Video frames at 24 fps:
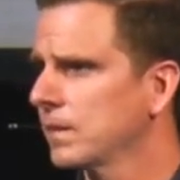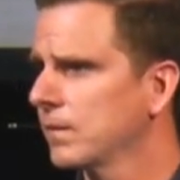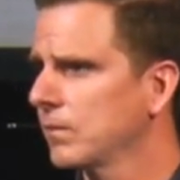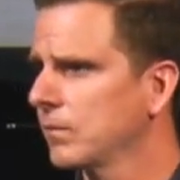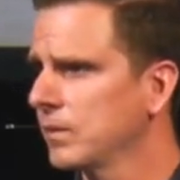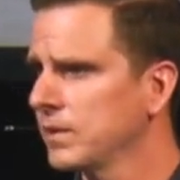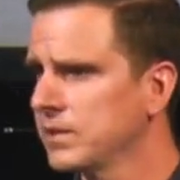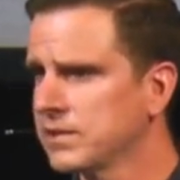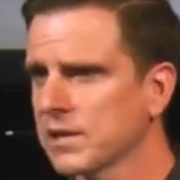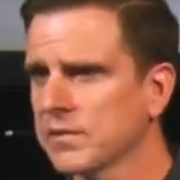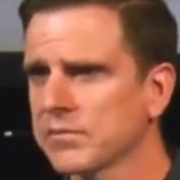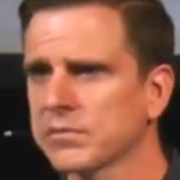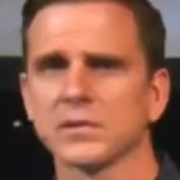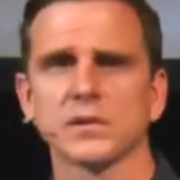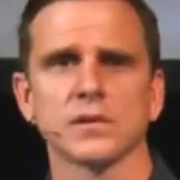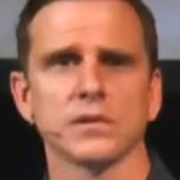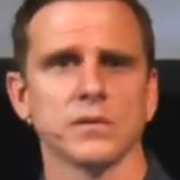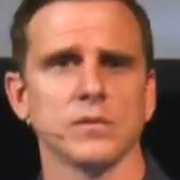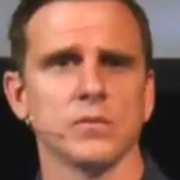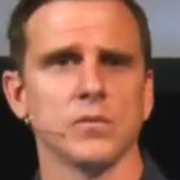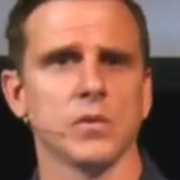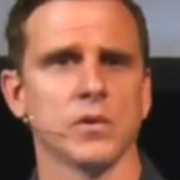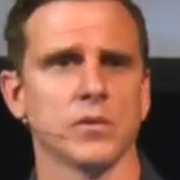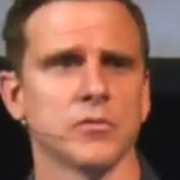We
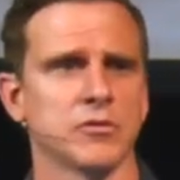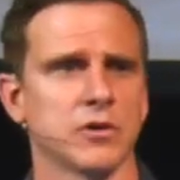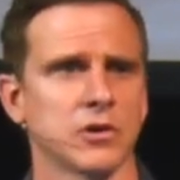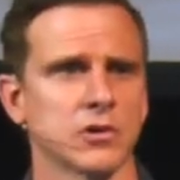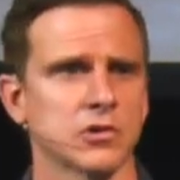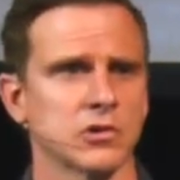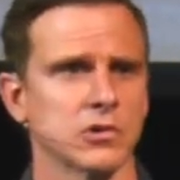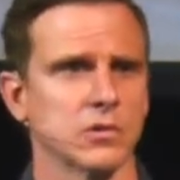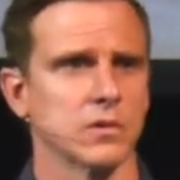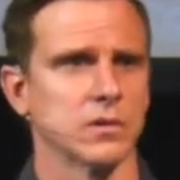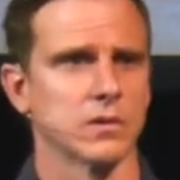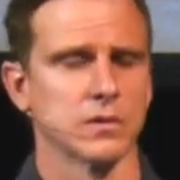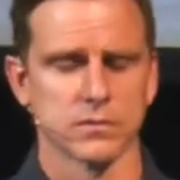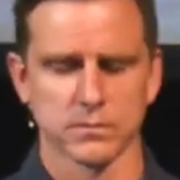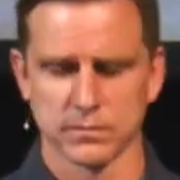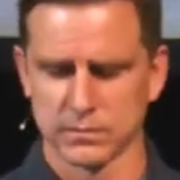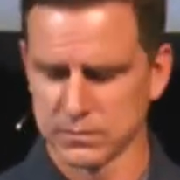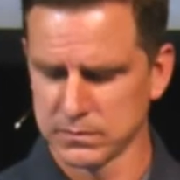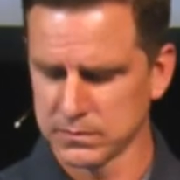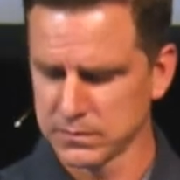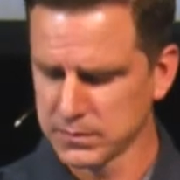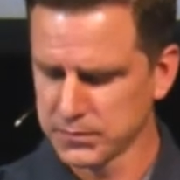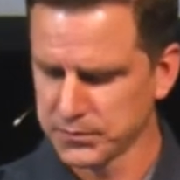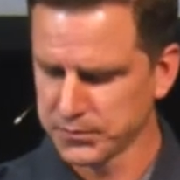definitely will fall short.
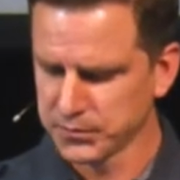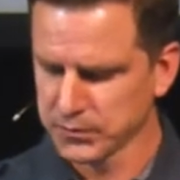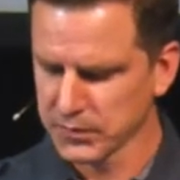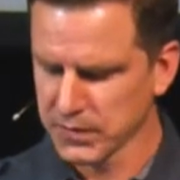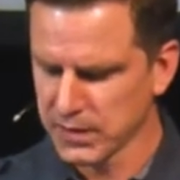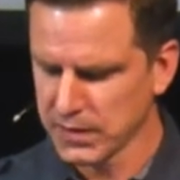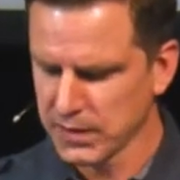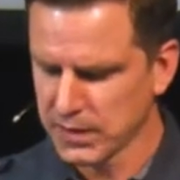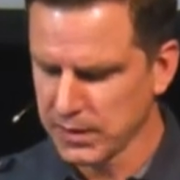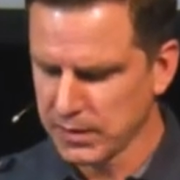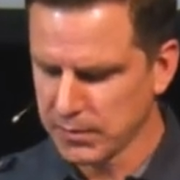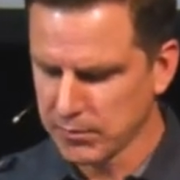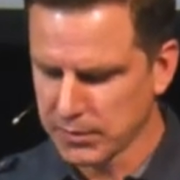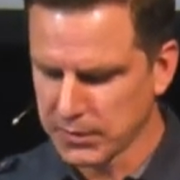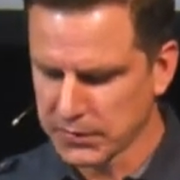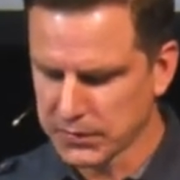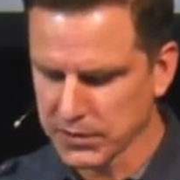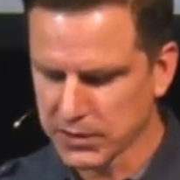But